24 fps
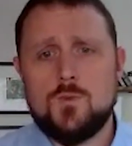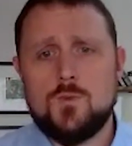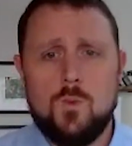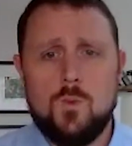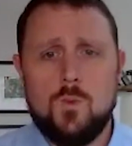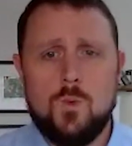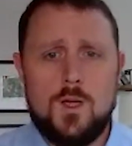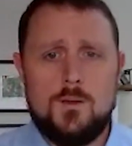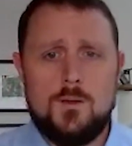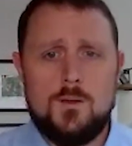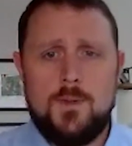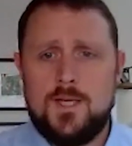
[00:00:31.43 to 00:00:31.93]

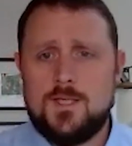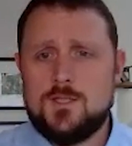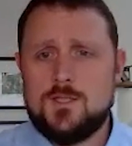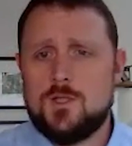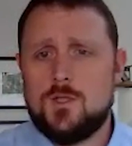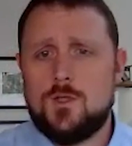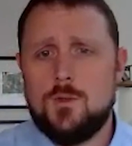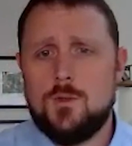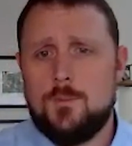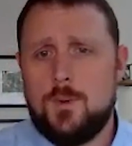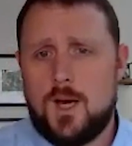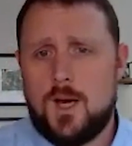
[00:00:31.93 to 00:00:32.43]
what makes a
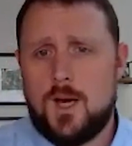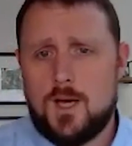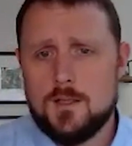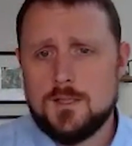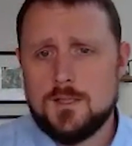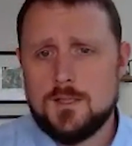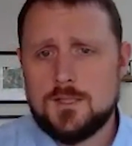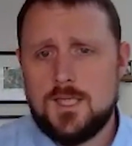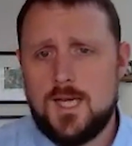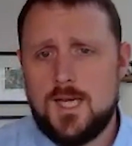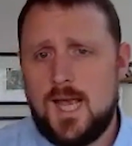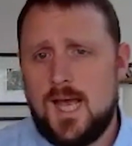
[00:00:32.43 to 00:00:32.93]
good
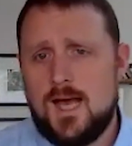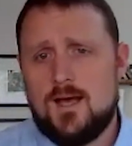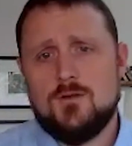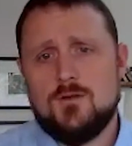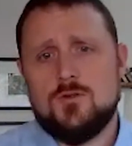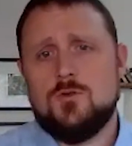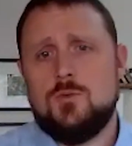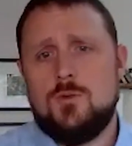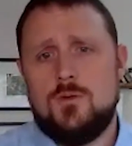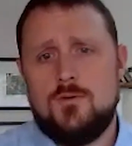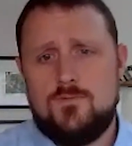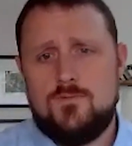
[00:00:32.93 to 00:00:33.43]
policy, how
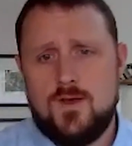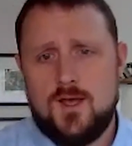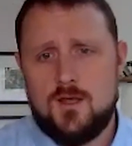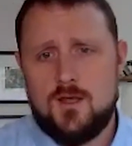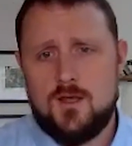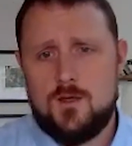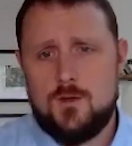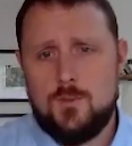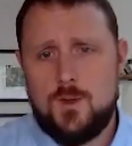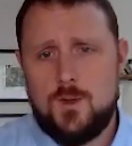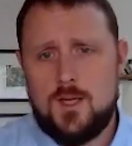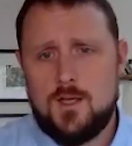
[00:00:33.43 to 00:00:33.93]
to
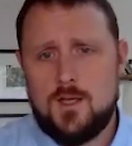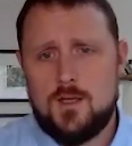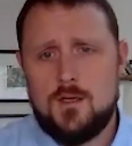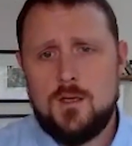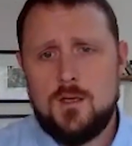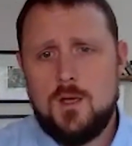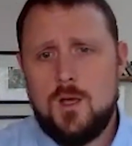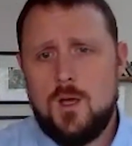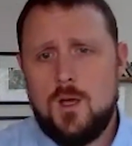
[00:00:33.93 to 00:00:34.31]
evaluate it,